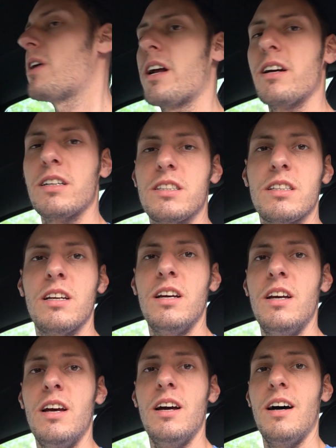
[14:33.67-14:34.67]
products
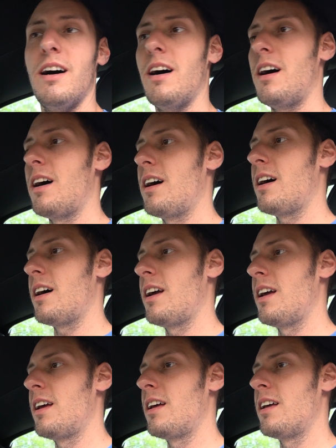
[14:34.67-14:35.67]

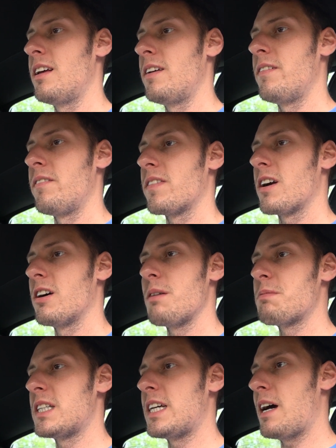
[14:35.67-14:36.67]
are
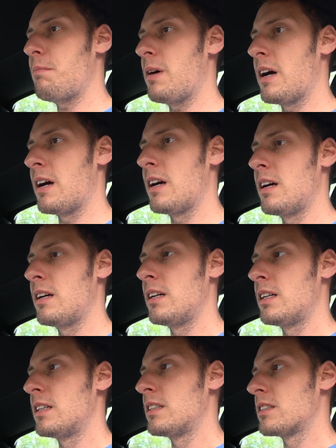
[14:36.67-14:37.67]
up to temp.
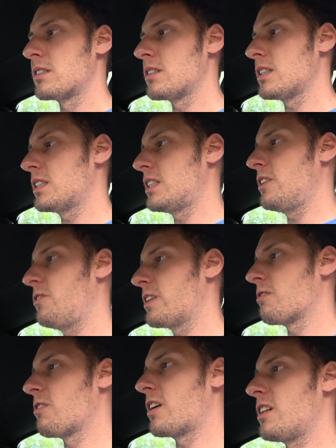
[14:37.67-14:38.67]
So let's see if we
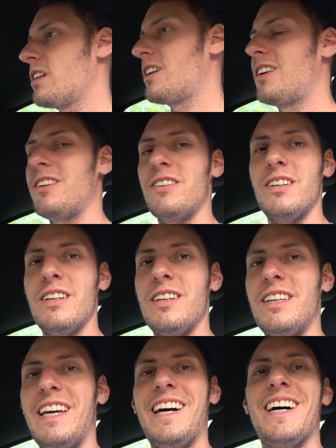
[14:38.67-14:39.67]
can run. Oh
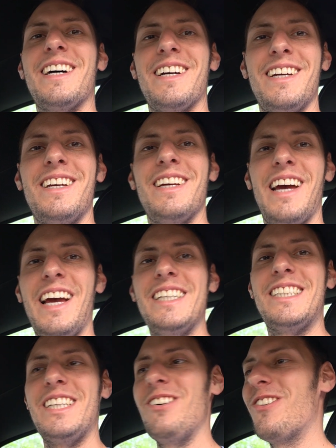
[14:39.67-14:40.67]
yeah,
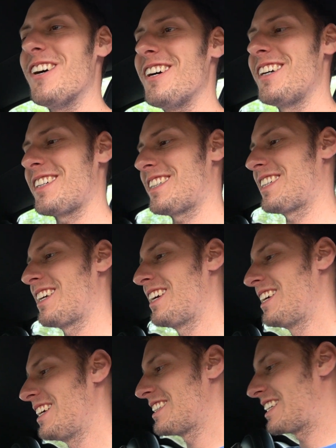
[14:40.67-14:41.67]
AC works.
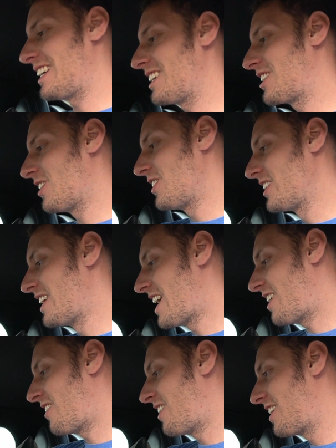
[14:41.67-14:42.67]
It's getting cold
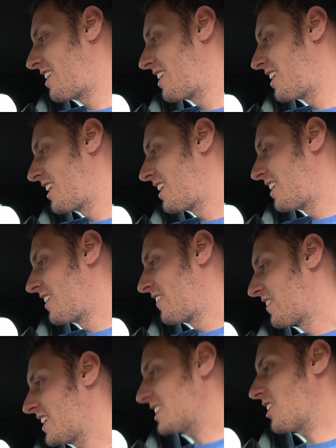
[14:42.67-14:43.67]
now.
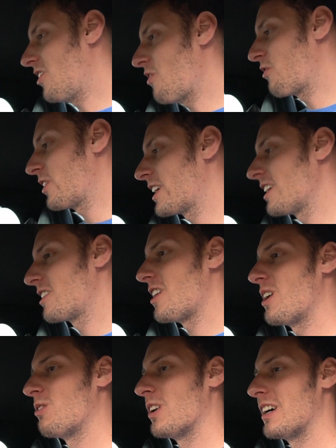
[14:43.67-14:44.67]
This whole freaking
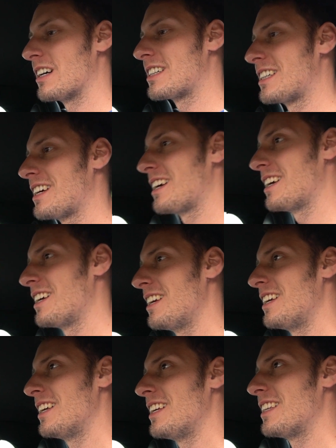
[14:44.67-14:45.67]
car works.
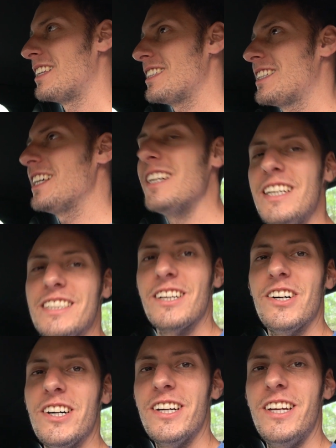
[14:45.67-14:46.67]
This thing needs a
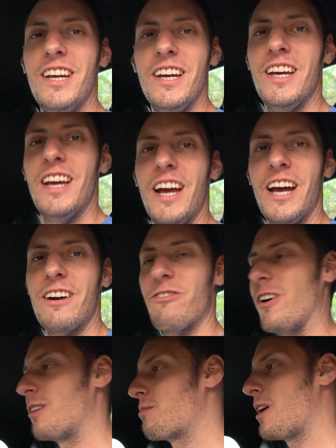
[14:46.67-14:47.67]
hood and a
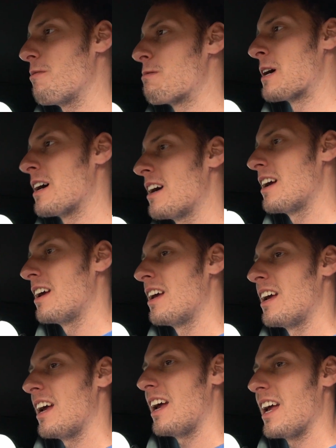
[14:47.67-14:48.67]
front bumper,
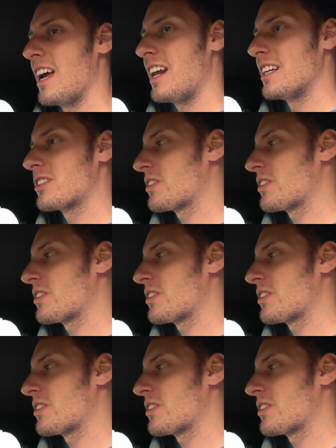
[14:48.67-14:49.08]
and it's